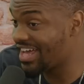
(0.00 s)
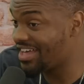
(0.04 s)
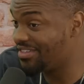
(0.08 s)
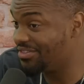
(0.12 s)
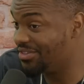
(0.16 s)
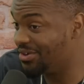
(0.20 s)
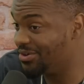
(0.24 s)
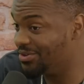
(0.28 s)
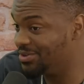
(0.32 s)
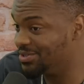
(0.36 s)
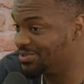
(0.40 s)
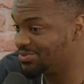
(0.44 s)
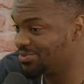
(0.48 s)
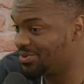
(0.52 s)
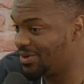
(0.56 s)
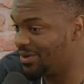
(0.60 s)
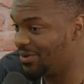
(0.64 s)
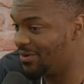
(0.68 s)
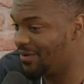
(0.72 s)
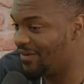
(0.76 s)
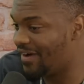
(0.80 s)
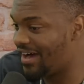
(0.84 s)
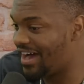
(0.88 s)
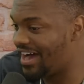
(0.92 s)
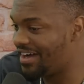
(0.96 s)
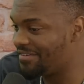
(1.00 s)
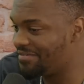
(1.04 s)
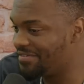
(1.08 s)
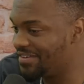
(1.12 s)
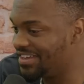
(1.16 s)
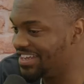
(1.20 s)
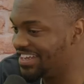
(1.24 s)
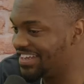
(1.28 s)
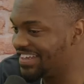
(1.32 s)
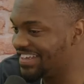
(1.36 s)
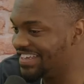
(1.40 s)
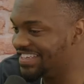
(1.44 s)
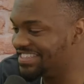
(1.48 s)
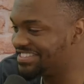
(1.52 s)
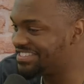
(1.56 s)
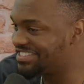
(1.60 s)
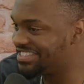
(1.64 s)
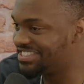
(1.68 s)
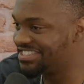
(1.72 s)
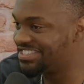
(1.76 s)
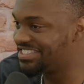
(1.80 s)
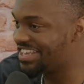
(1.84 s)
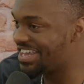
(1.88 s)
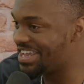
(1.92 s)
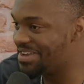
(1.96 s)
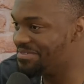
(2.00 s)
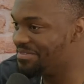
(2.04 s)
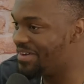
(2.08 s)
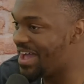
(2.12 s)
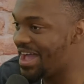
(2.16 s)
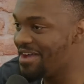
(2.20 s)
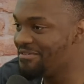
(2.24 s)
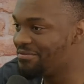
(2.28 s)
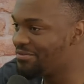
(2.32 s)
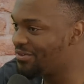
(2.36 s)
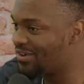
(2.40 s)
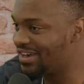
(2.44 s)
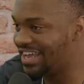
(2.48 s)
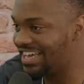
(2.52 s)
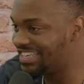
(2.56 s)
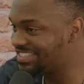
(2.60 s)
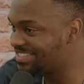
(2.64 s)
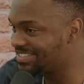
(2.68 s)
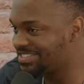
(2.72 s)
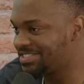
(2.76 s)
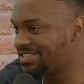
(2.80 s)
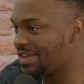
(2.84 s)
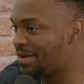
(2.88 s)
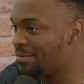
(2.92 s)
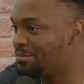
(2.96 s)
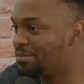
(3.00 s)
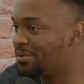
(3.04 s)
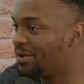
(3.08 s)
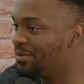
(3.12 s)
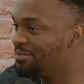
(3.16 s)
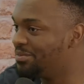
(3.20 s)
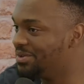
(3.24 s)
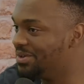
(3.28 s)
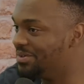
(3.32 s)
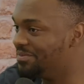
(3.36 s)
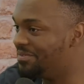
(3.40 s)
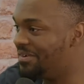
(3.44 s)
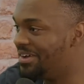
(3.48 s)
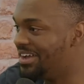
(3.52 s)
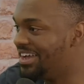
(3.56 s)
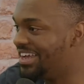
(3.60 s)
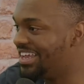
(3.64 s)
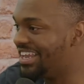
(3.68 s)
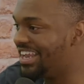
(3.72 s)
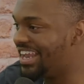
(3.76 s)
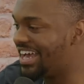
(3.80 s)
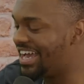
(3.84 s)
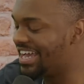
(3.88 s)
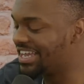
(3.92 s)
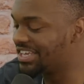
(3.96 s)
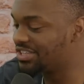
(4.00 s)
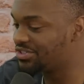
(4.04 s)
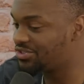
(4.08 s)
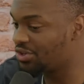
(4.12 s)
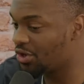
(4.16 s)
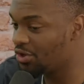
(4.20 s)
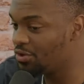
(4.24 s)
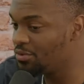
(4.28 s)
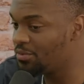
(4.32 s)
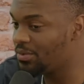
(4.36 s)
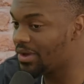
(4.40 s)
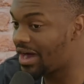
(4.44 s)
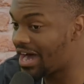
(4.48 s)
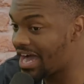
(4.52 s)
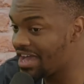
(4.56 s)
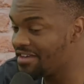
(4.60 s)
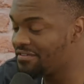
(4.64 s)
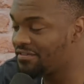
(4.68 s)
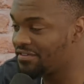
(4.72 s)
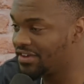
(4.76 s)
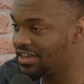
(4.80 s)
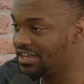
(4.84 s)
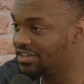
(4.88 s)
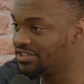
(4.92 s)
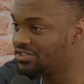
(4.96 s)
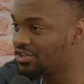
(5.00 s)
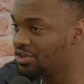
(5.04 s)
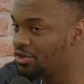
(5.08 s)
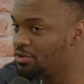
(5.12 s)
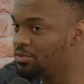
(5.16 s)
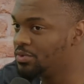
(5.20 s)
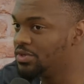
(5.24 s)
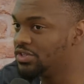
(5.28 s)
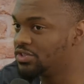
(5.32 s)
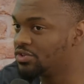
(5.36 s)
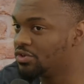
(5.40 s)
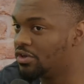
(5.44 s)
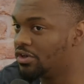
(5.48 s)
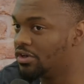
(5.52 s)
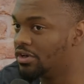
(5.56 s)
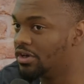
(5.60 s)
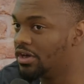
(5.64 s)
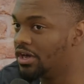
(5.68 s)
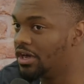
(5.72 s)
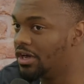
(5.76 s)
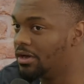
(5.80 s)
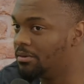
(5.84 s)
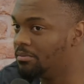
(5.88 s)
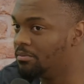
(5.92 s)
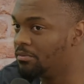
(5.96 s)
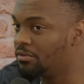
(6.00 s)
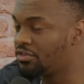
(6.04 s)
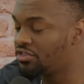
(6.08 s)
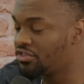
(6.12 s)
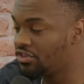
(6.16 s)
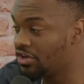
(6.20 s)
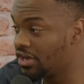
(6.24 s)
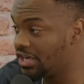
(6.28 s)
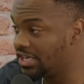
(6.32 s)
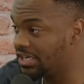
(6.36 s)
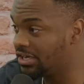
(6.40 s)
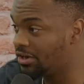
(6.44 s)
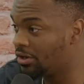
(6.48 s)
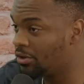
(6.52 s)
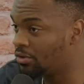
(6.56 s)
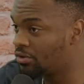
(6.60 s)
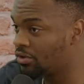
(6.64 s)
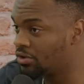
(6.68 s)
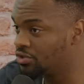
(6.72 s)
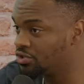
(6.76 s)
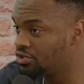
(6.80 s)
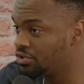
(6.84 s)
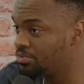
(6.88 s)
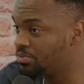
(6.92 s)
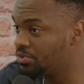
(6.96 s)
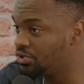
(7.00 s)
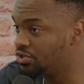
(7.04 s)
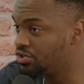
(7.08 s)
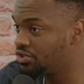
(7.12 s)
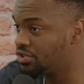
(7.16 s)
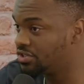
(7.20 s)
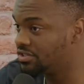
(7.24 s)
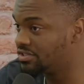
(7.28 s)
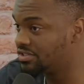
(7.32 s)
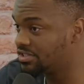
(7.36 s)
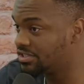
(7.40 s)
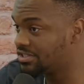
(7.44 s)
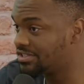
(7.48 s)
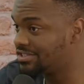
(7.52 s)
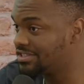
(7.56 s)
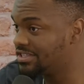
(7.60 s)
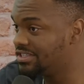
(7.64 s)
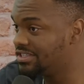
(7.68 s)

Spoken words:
that though, as well, I think it's the same. Everyone has the same problem. Like Toby, I think Toby's got 30 goal contributions this